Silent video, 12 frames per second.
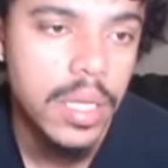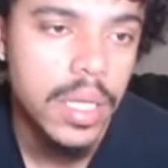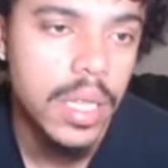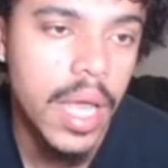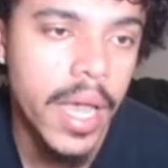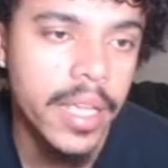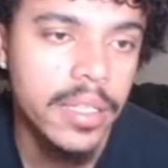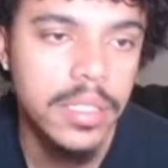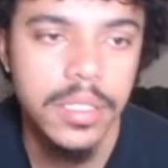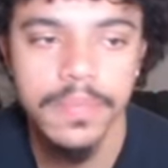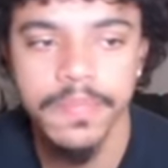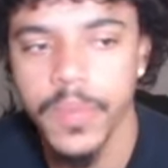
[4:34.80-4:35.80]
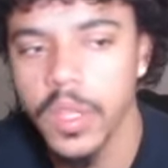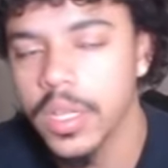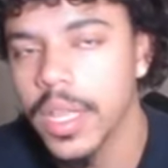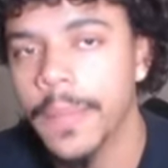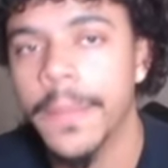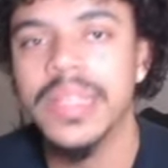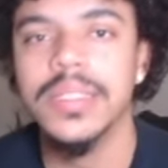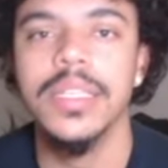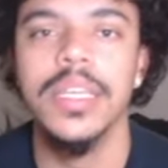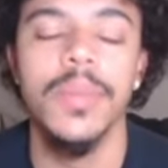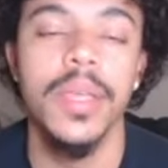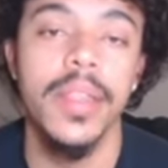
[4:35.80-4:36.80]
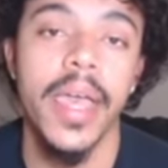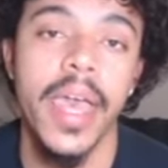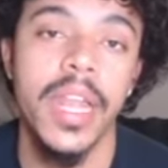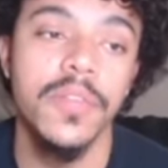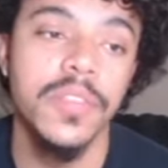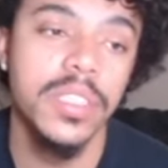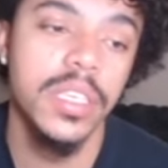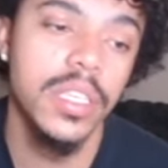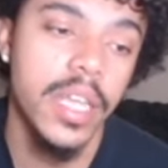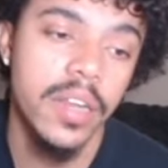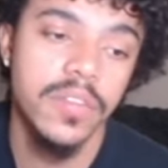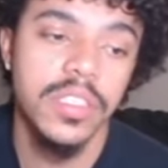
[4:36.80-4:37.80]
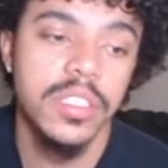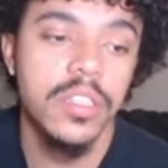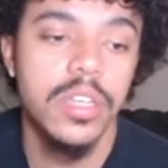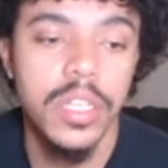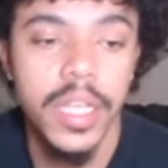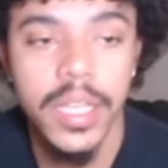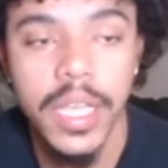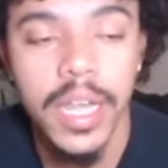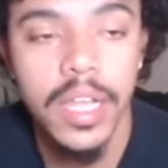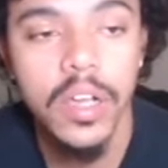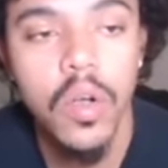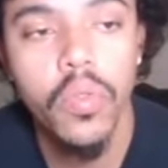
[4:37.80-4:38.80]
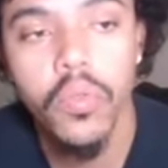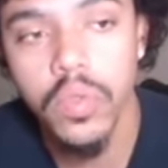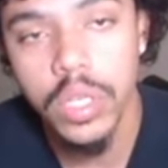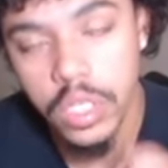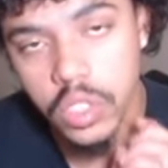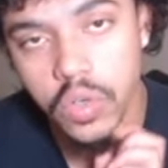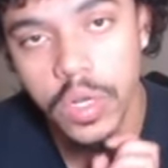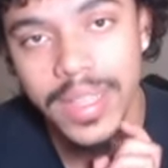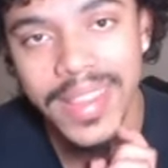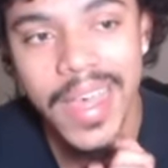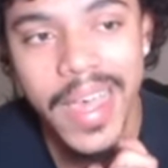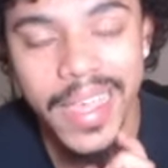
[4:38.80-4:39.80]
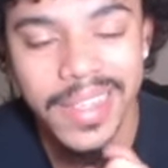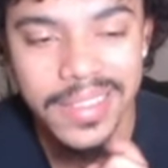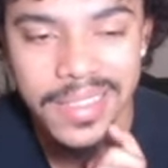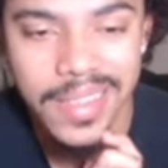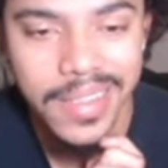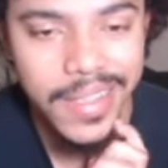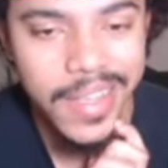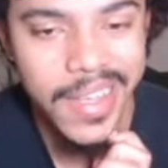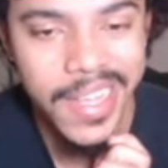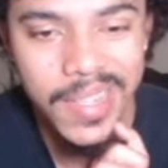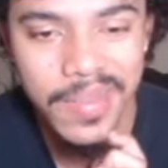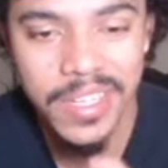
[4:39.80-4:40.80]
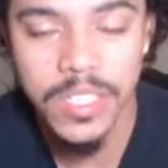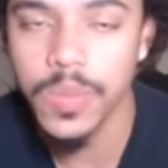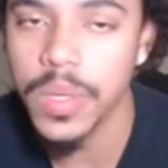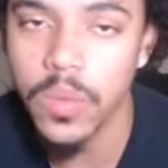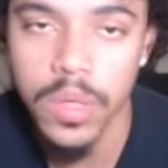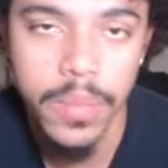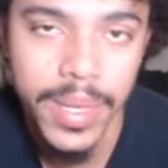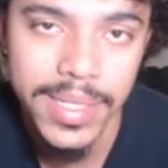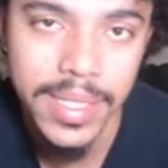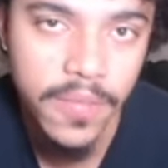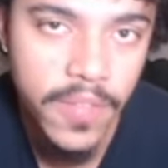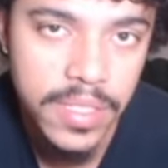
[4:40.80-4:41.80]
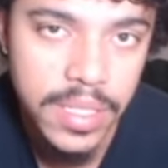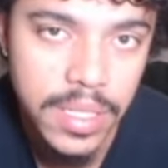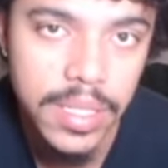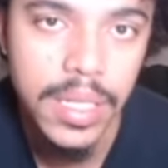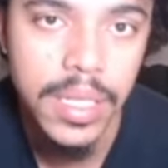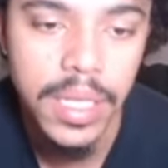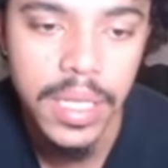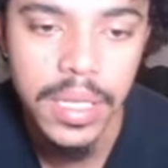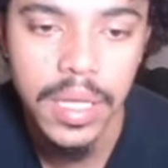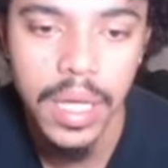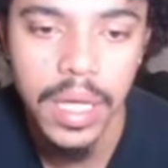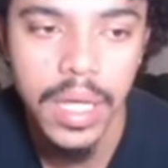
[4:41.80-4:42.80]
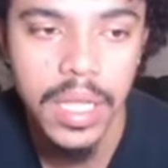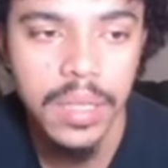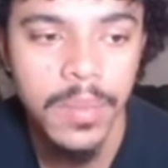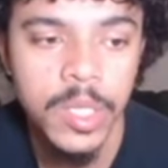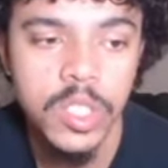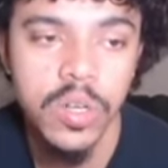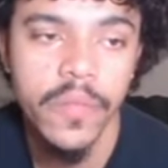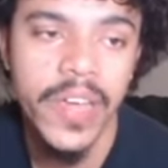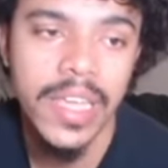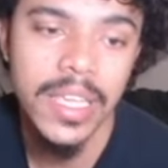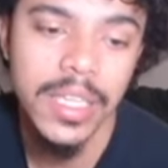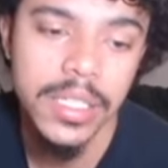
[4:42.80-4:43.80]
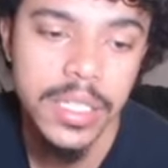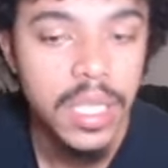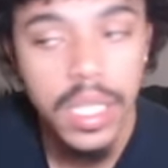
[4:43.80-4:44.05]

Lions, looking like best team in the NFC. The NFC is looking like they got to go through the Detroit Lions. They just beat one of the best defenses in the league in the Minnesota Vikings.